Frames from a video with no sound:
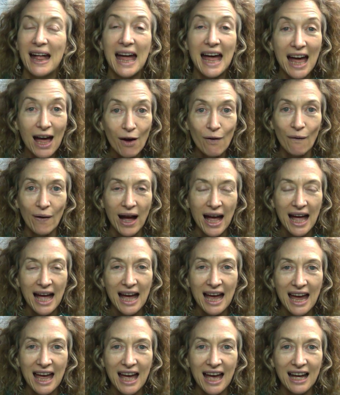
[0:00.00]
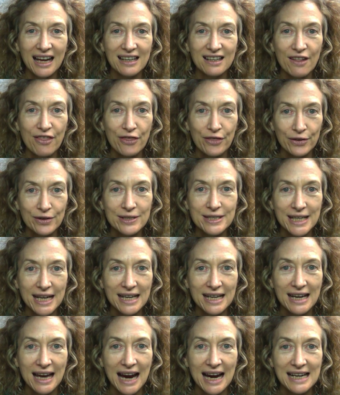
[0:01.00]
Oh, and
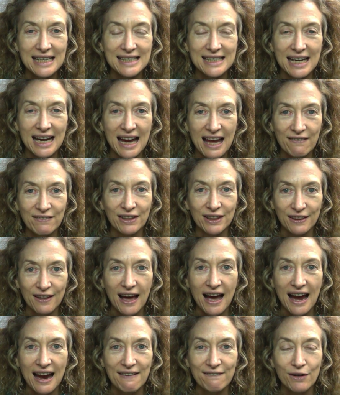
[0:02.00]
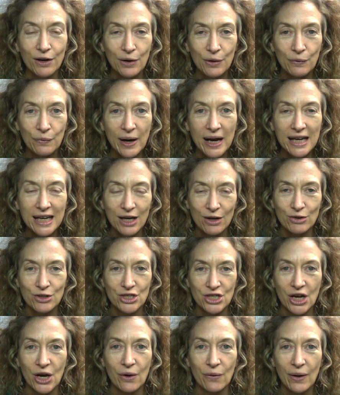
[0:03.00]
Thursday nights I have a live radio
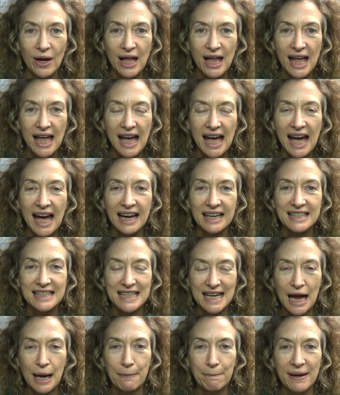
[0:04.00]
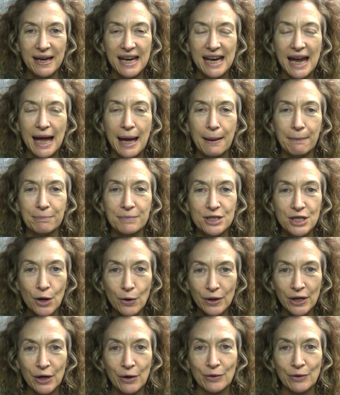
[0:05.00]
show at 10 p.m.
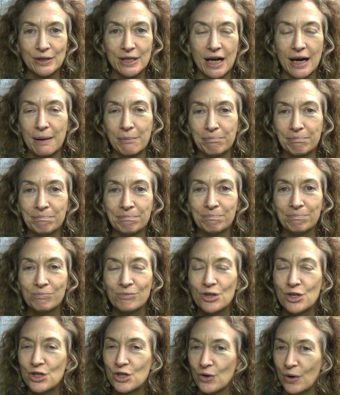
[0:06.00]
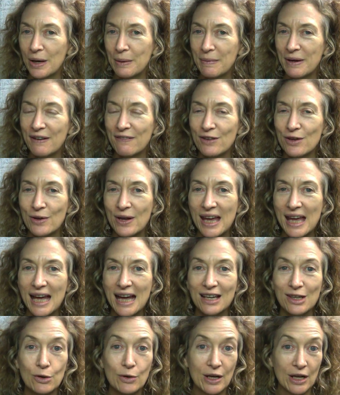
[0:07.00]
Tokyo time. Join me if you
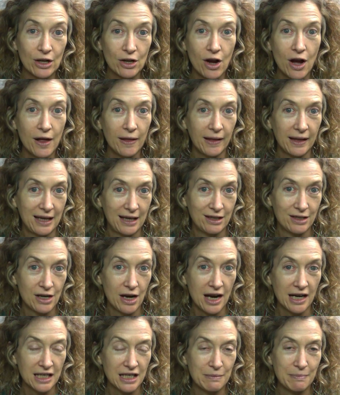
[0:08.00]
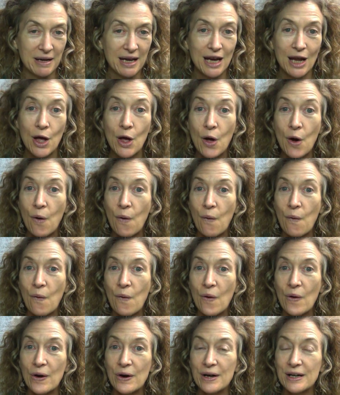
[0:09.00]
can. You can call in and talk to me
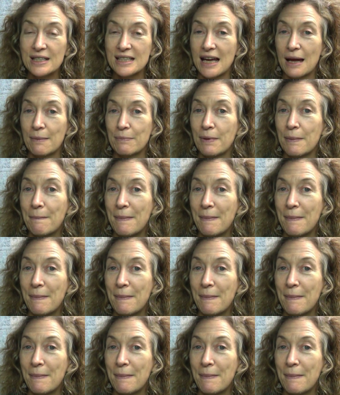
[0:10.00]
or type a